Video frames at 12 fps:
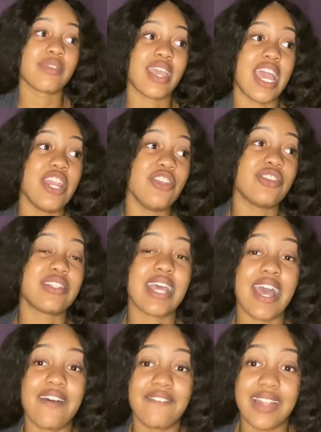And you just
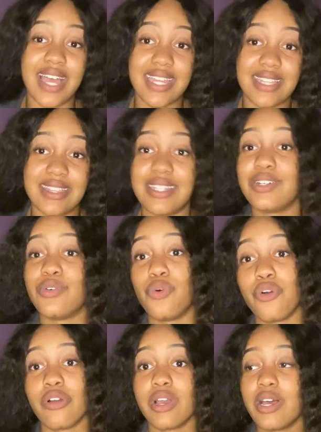have like the
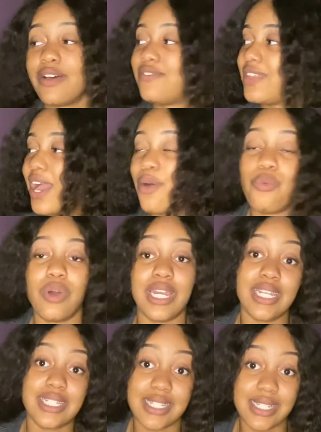aura of not
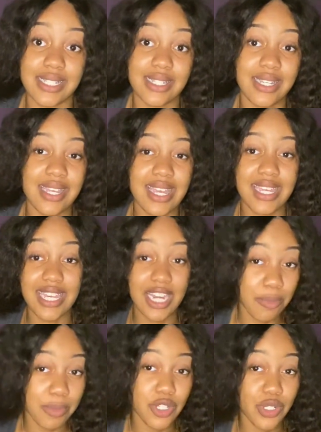wanting to get
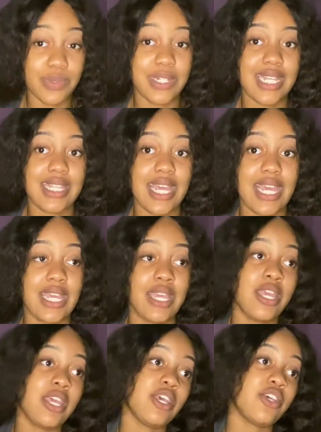up and do anything.
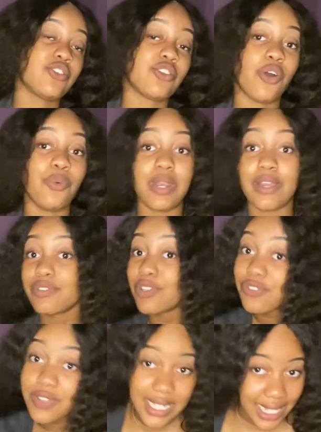So whenever you
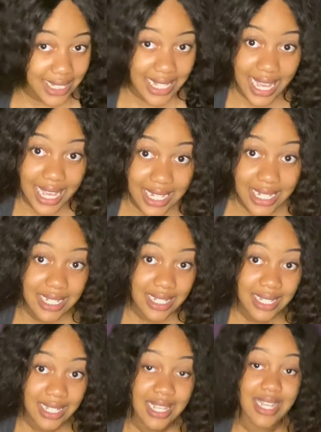feel like that,
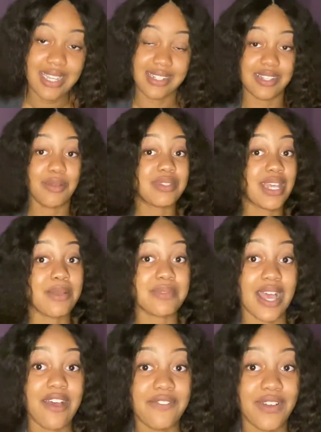because sometimes
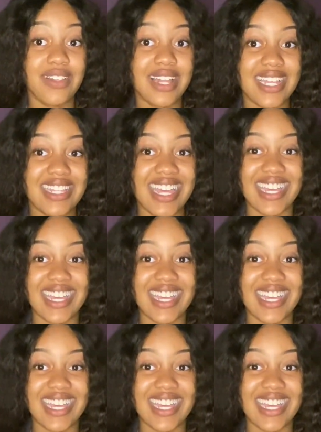I felt like